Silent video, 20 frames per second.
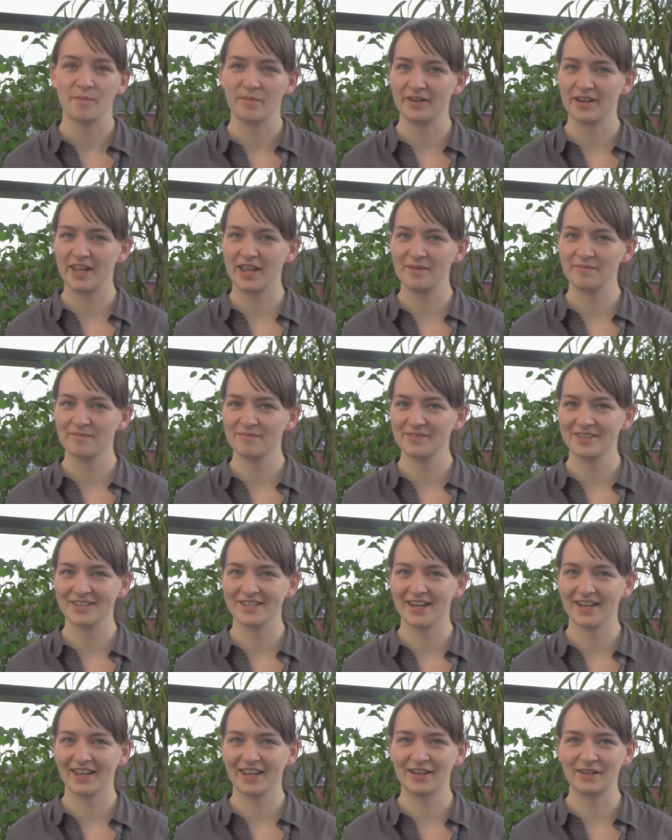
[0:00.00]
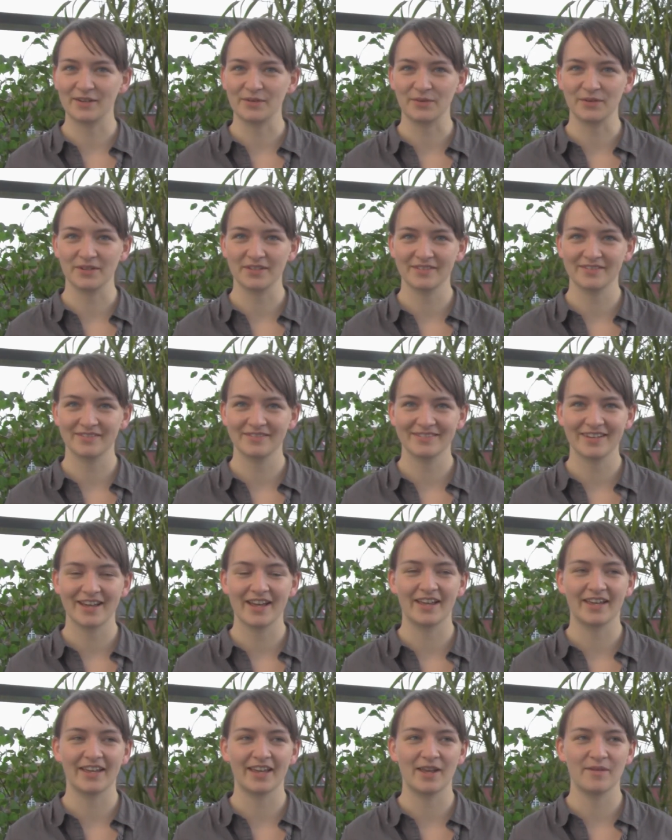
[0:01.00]
My name is Henrike Lode.
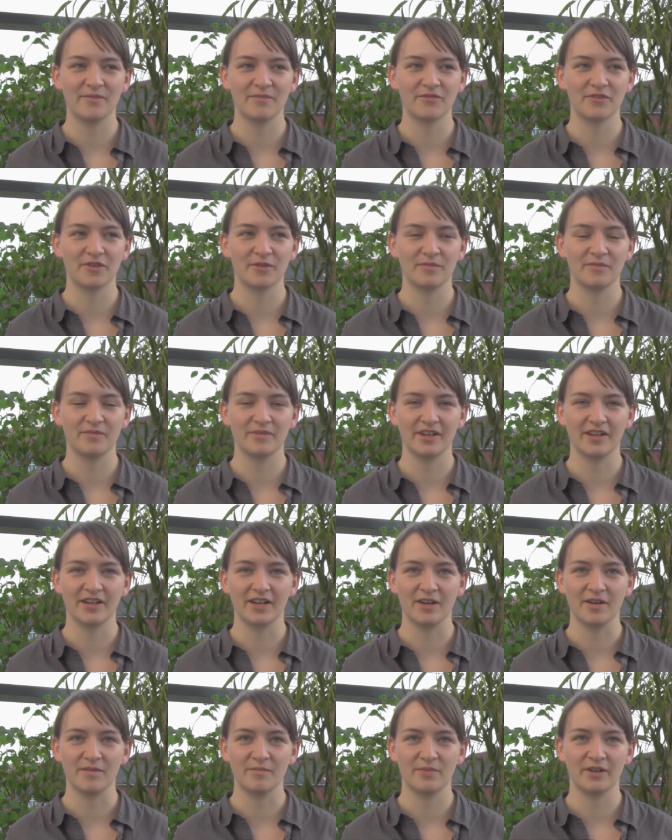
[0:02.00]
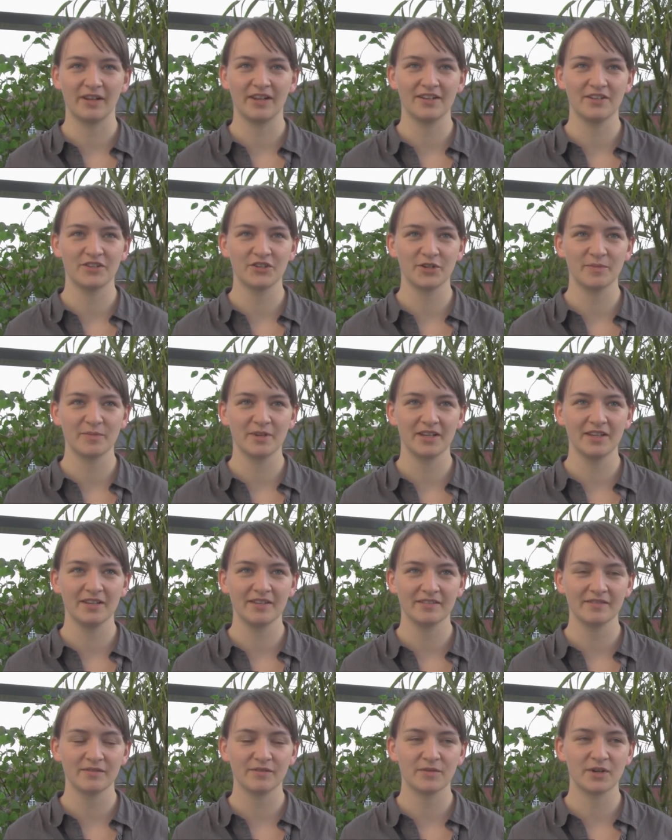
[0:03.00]
I came from uh, Berlin,
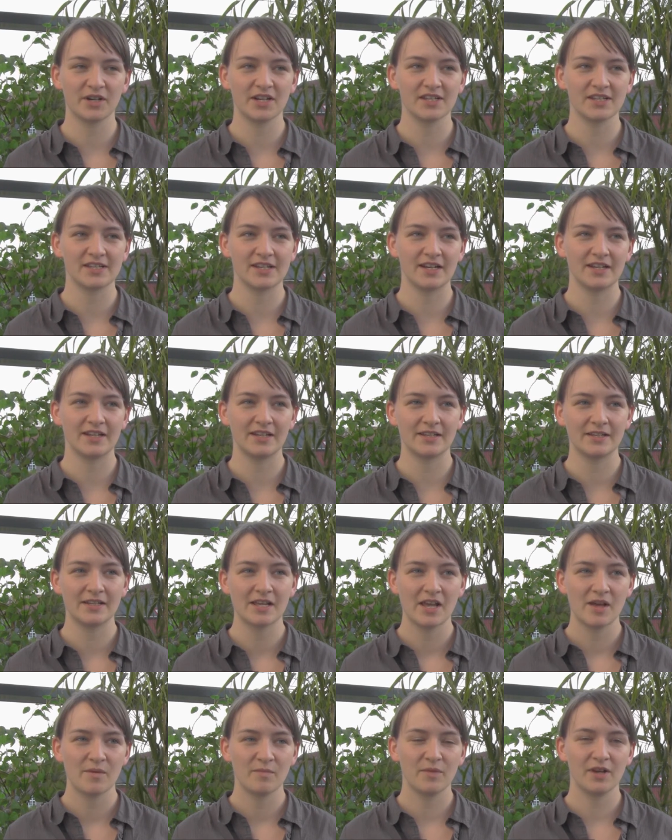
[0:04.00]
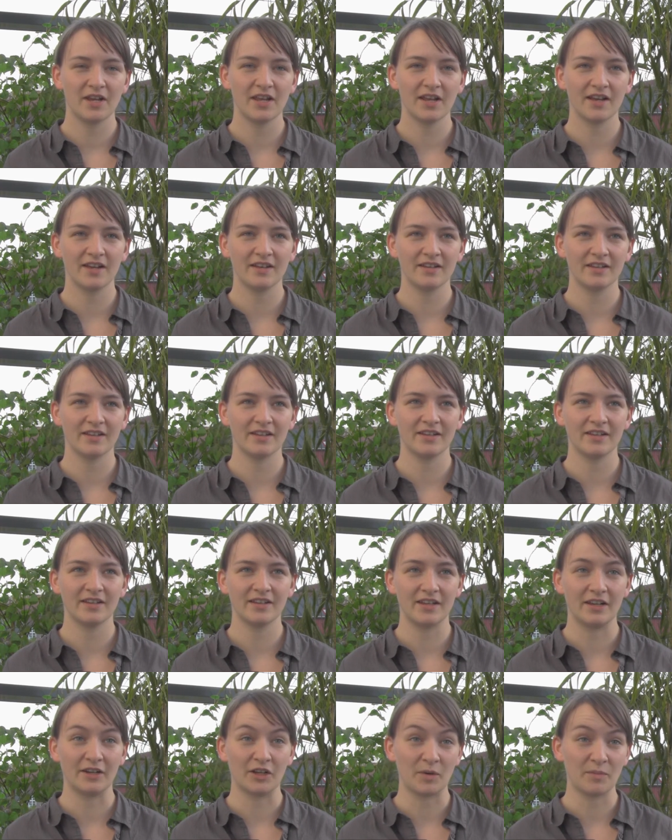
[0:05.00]
Germany, where I studied media
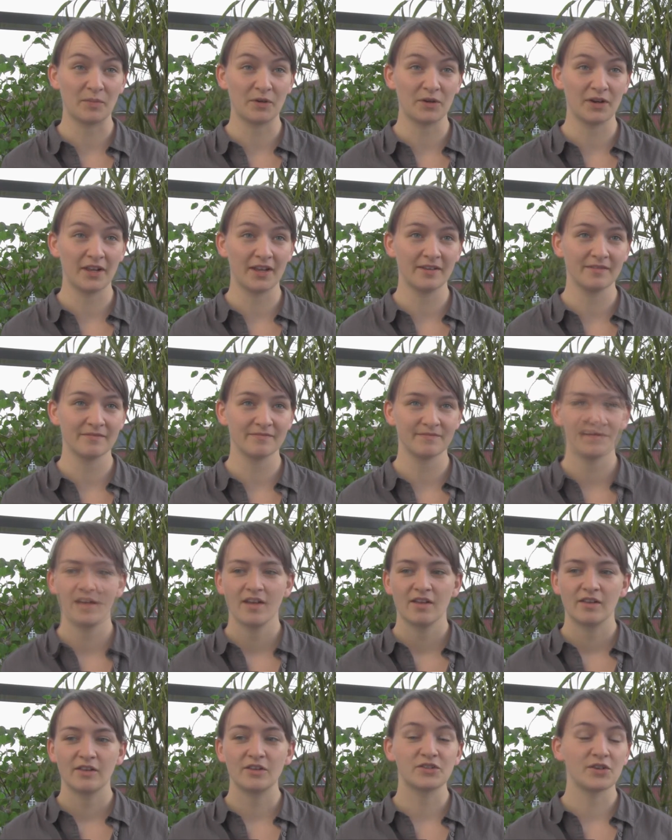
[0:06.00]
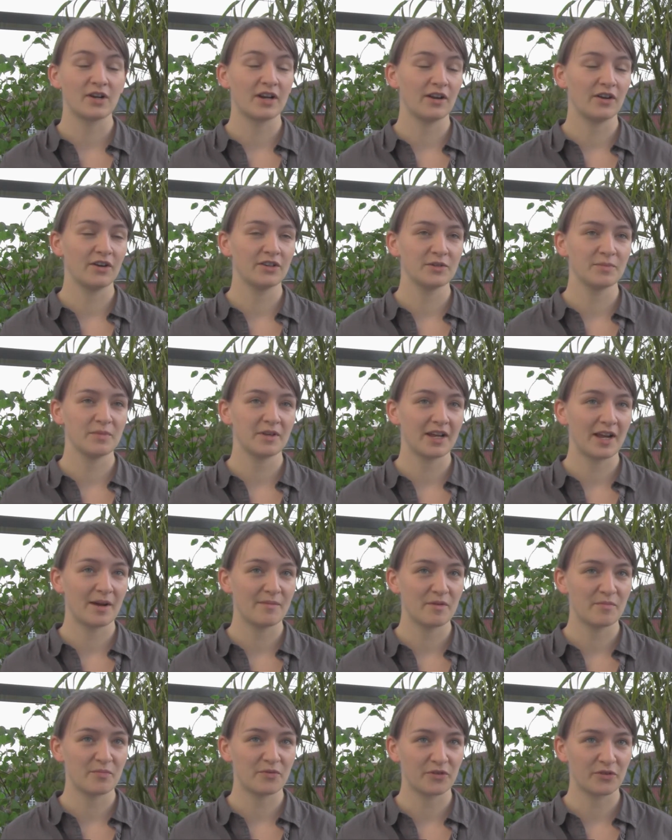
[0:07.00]
uh, and computing. So I learned to
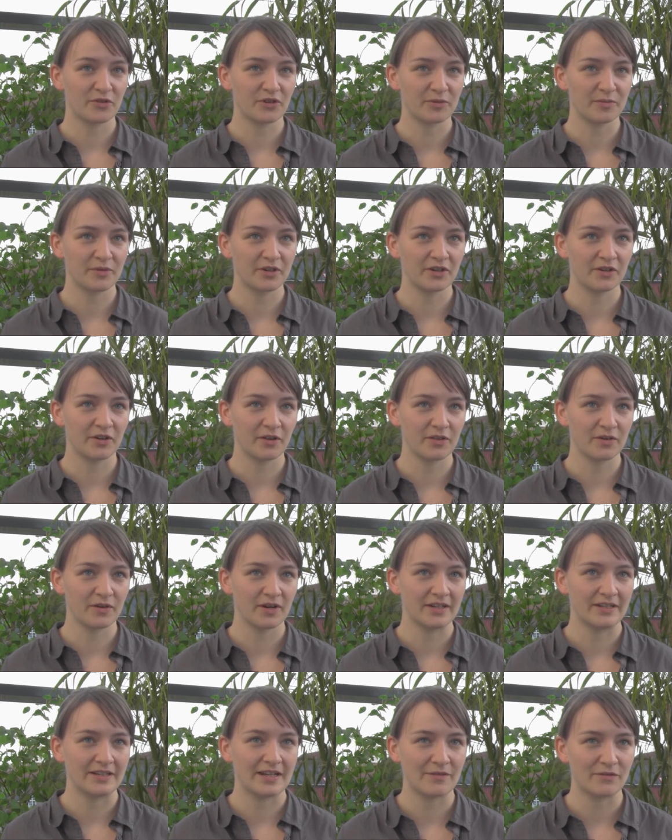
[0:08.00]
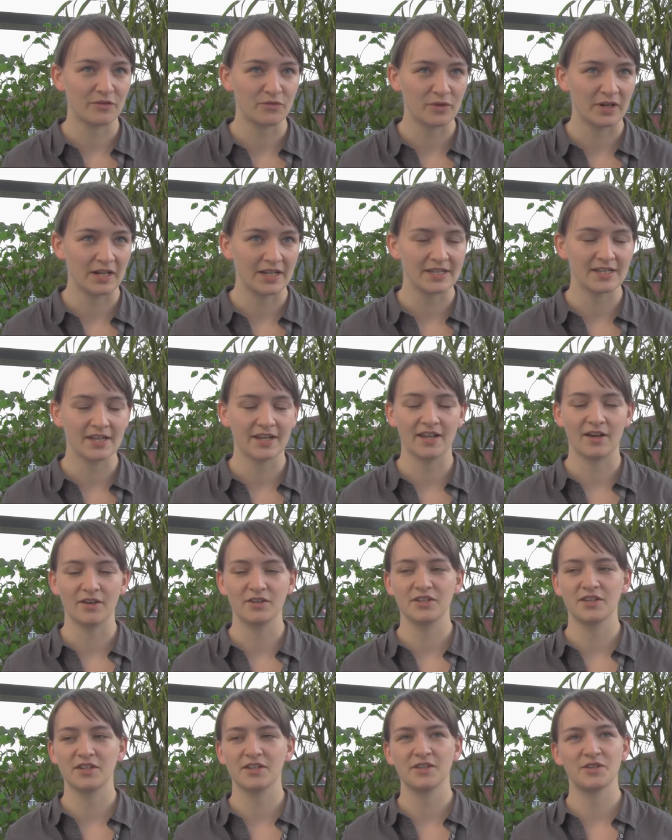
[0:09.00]
become a programmer, although I never really set
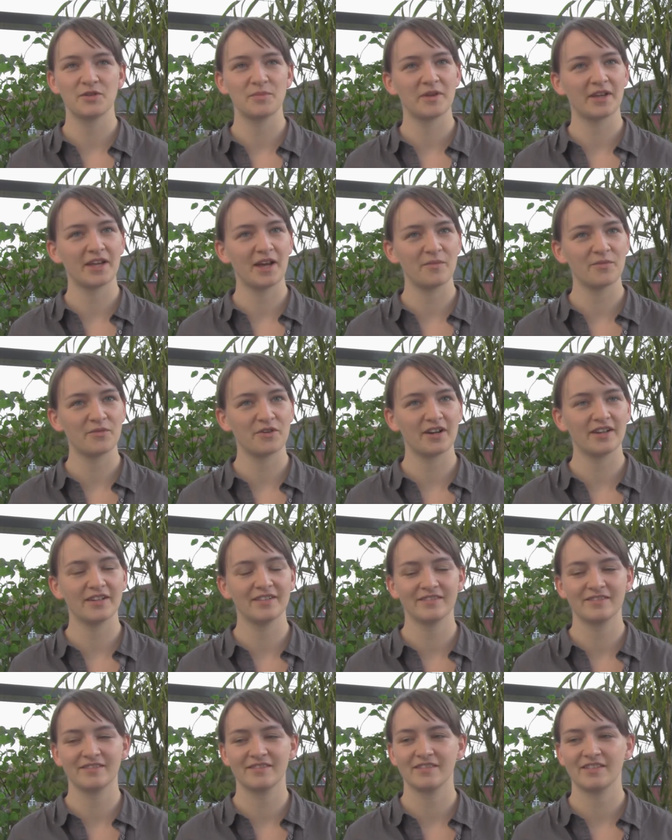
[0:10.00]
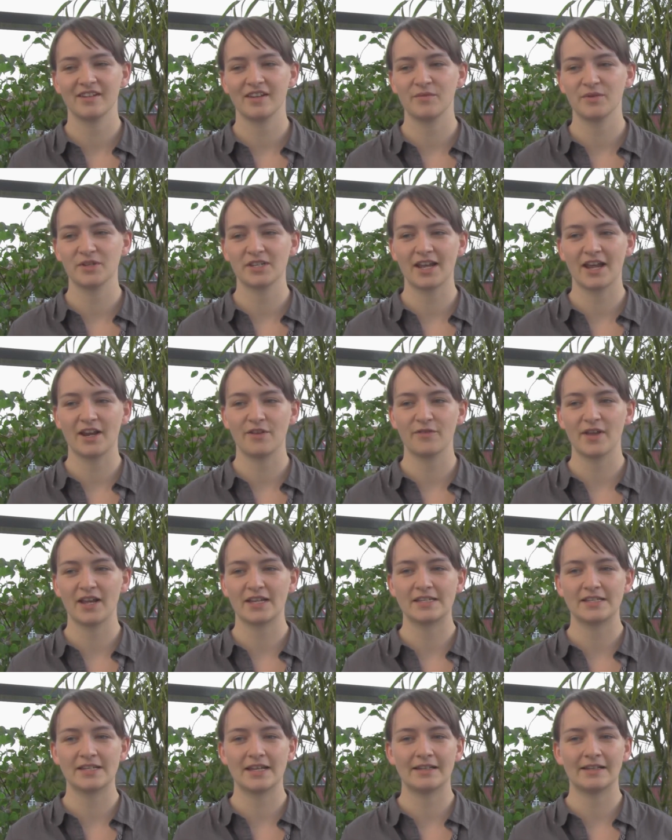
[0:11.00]
out to become one. It was kind of
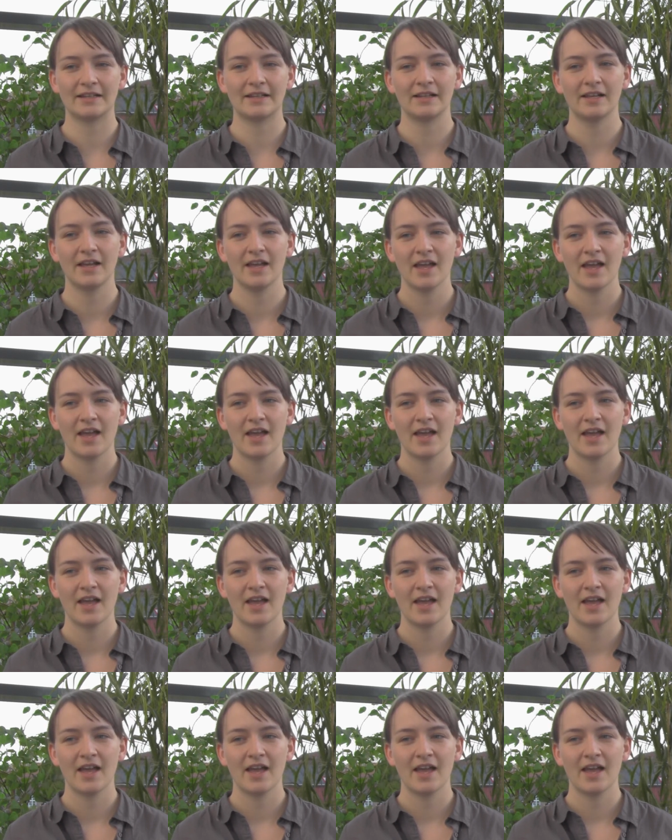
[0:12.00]
accidental.